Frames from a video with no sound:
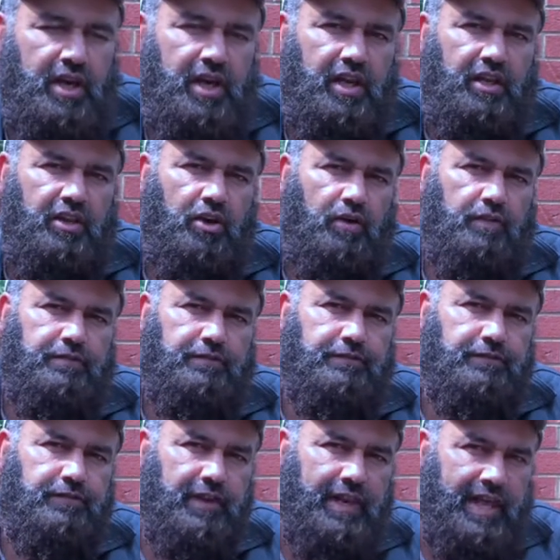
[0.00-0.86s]
a lot
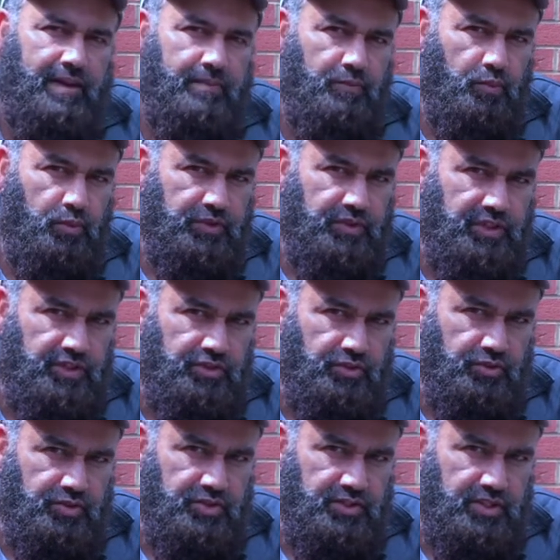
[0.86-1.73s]
of phlegm within
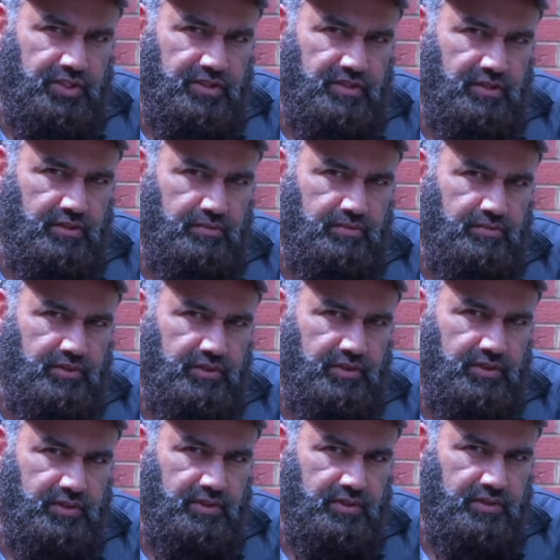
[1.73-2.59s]
your system
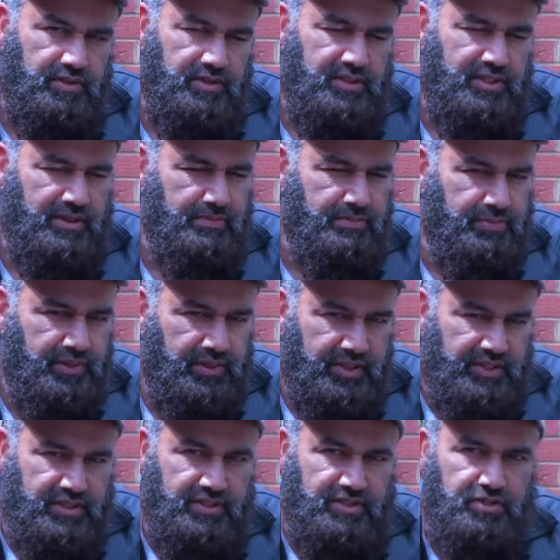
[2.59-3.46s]

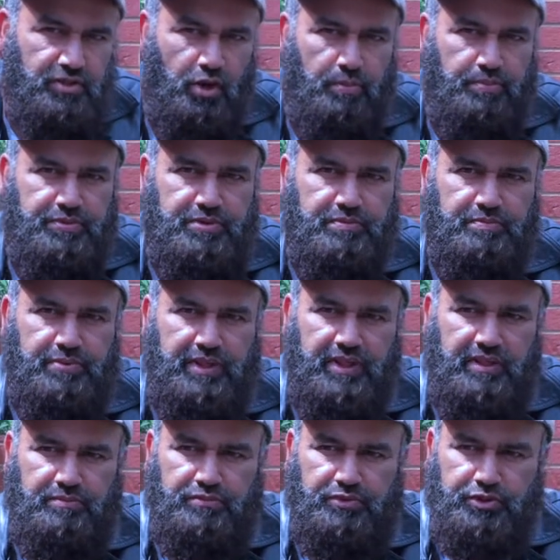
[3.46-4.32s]
simply stops
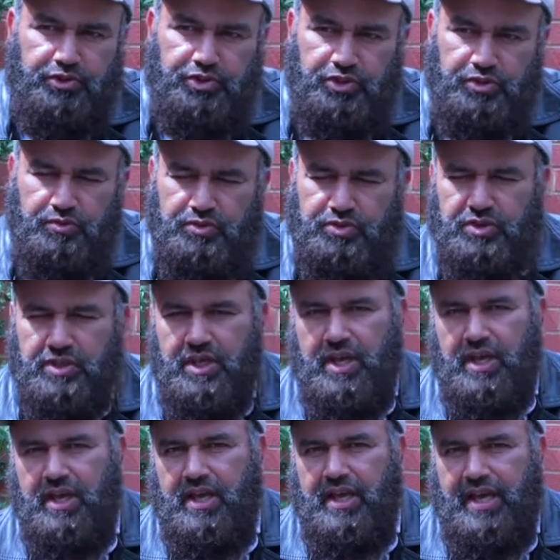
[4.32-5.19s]
being produced,
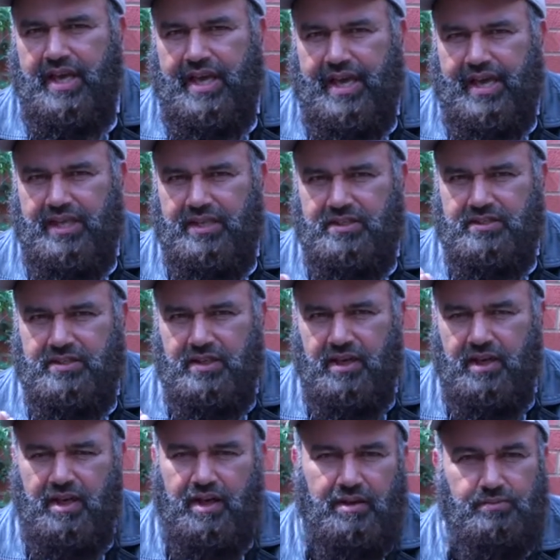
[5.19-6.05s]
and
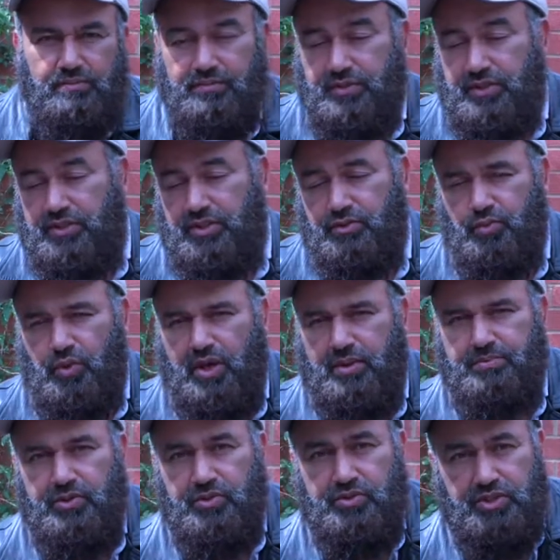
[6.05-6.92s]
this is
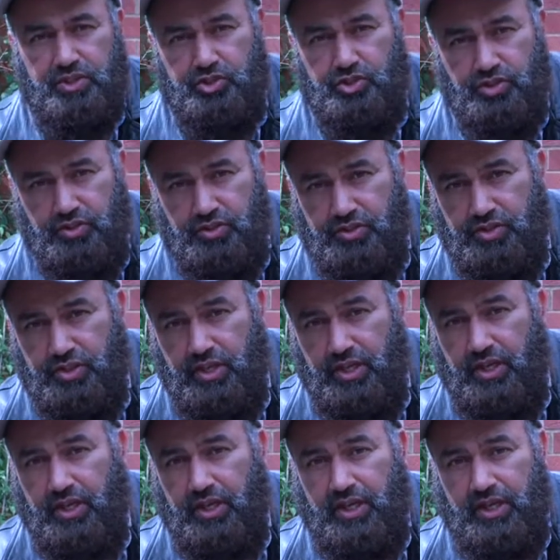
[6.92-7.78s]
why musicians,
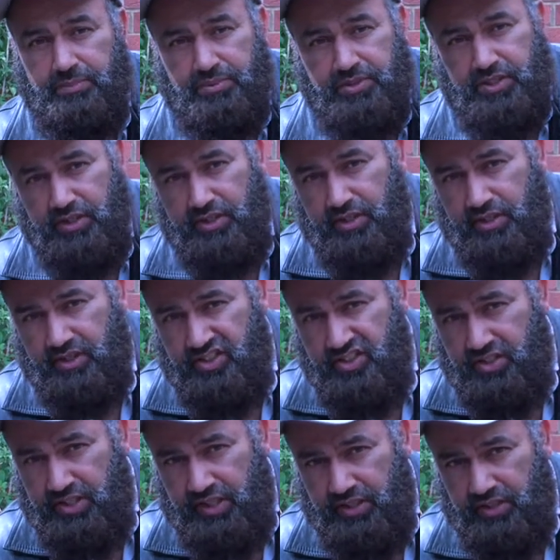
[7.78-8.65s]
in particular
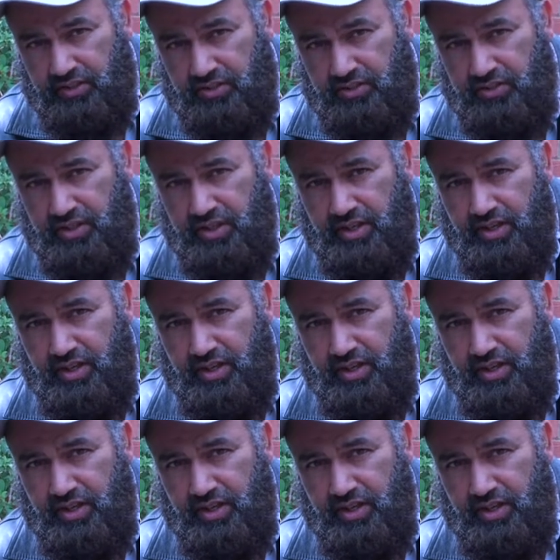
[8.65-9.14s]
singers,